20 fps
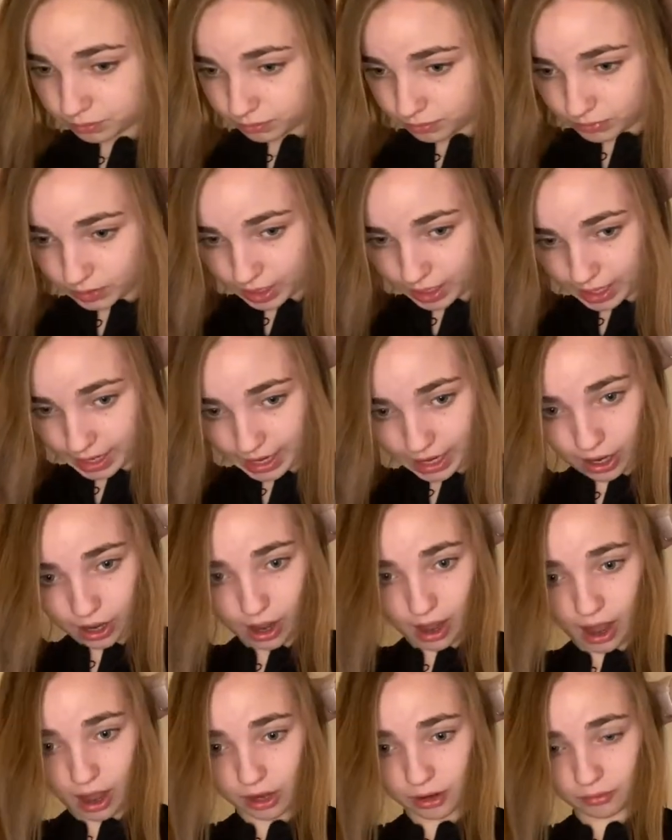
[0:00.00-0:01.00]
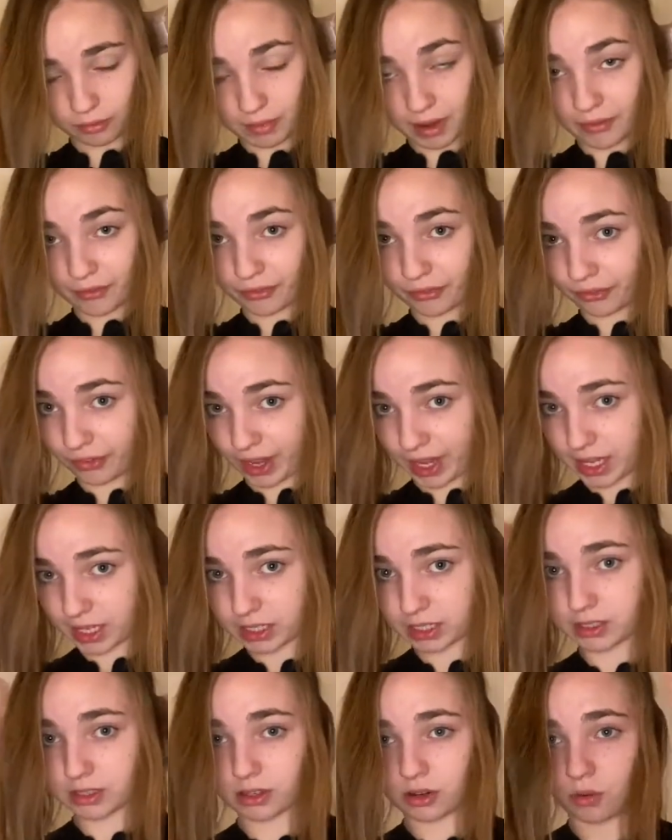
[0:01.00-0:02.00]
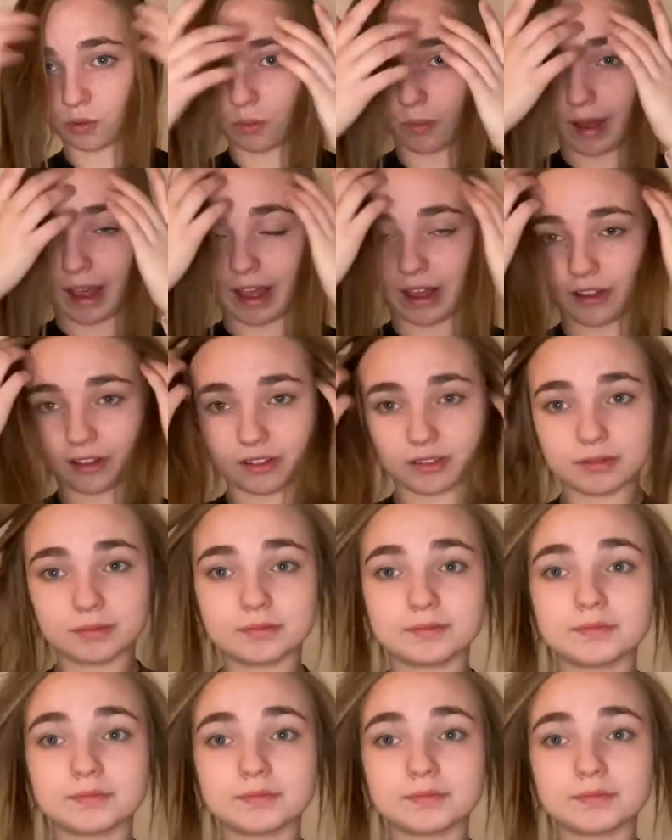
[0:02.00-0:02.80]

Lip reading: the hair out of my face while